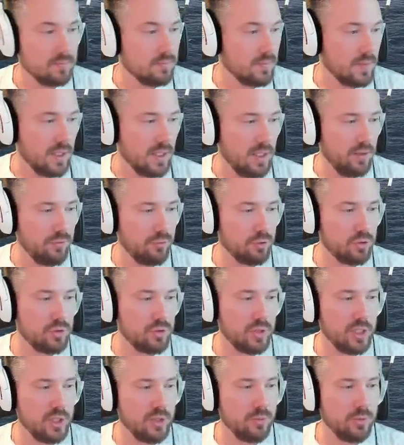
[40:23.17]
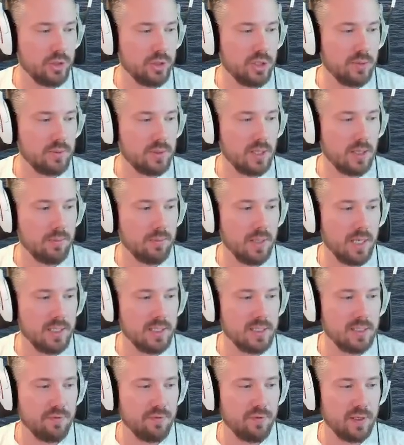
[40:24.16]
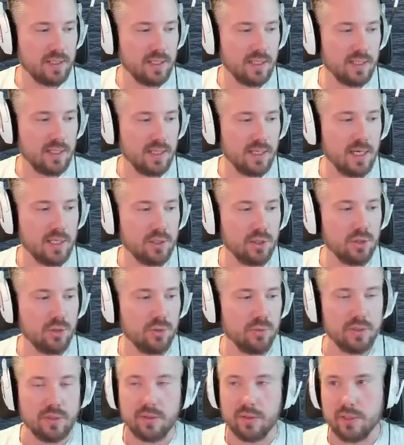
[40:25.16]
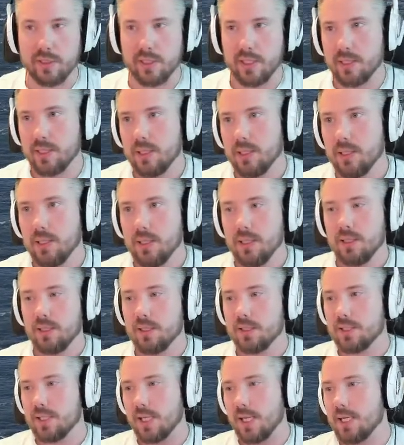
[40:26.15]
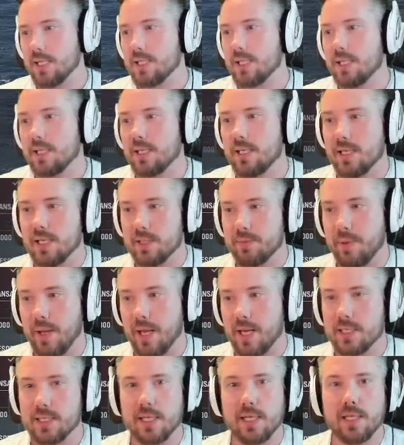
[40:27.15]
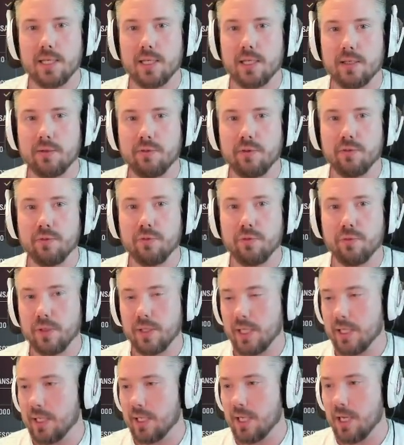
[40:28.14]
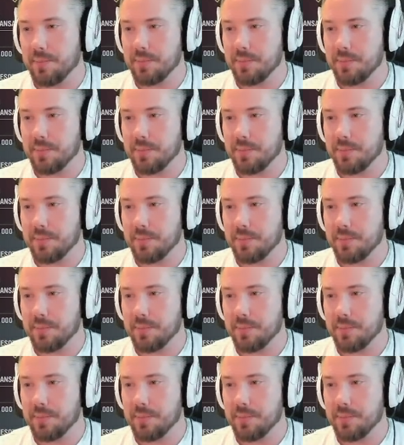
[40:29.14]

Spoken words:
Key frustration with ships like mine is the fact that they get queued with tier 10. Tier 10 isn't nearly as bad as getting up